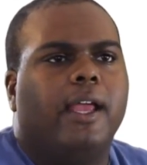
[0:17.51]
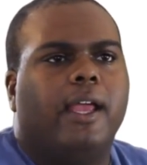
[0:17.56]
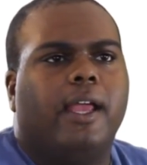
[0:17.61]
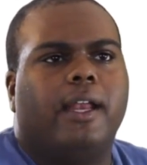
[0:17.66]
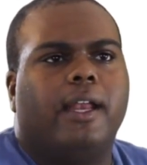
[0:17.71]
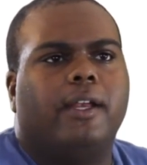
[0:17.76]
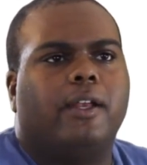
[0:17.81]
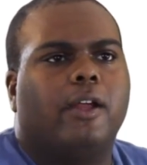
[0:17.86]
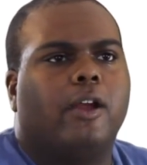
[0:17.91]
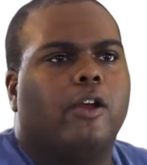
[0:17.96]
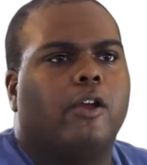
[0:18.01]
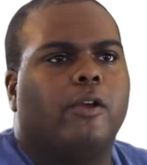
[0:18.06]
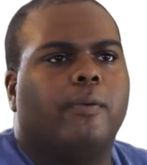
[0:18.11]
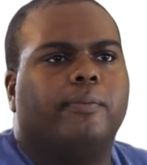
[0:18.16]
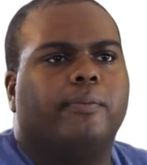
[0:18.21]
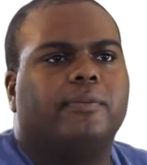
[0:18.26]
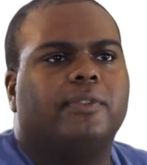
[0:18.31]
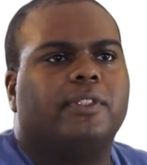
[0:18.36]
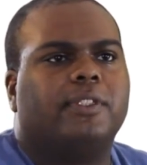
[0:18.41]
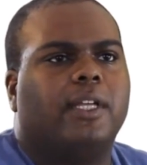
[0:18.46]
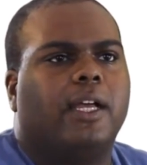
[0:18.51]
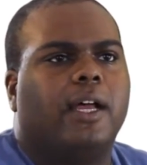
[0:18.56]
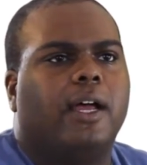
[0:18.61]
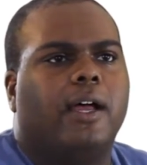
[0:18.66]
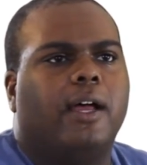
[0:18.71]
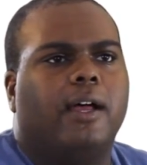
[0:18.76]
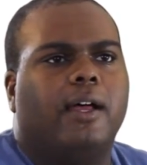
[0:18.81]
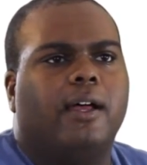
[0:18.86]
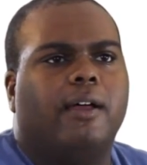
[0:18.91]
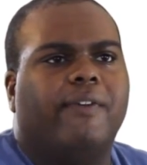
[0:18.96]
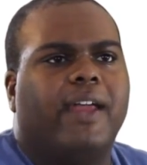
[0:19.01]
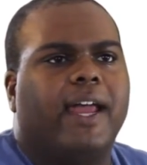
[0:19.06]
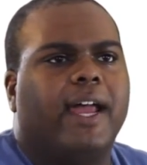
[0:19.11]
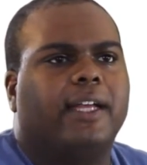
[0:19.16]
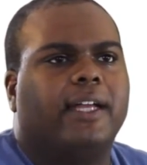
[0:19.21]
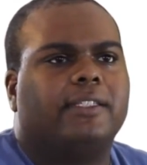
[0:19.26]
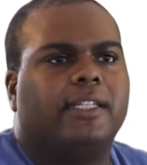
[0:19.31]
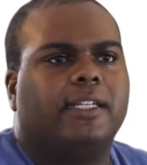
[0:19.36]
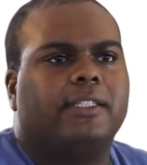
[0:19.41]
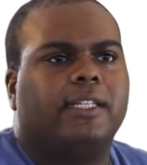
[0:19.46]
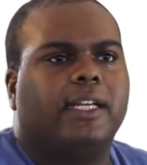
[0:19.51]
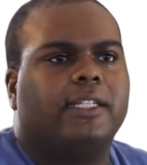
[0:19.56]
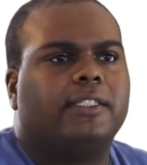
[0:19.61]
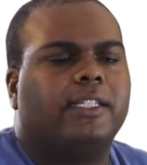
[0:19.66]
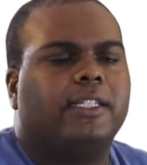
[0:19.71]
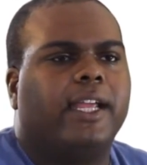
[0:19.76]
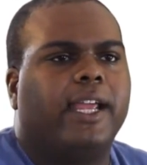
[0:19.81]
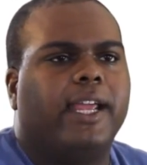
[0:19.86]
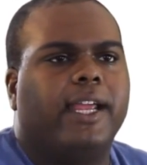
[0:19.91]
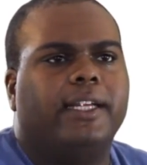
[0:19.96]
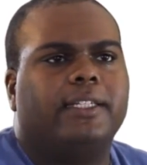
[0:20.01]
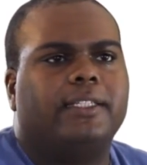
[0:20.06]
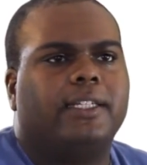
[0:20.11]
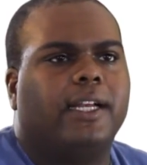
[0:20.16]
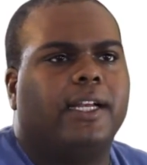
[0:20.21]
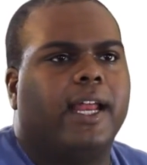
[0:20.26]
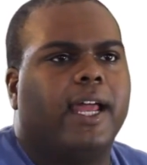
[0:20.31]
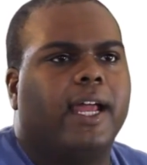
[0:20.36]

in terms of access to education,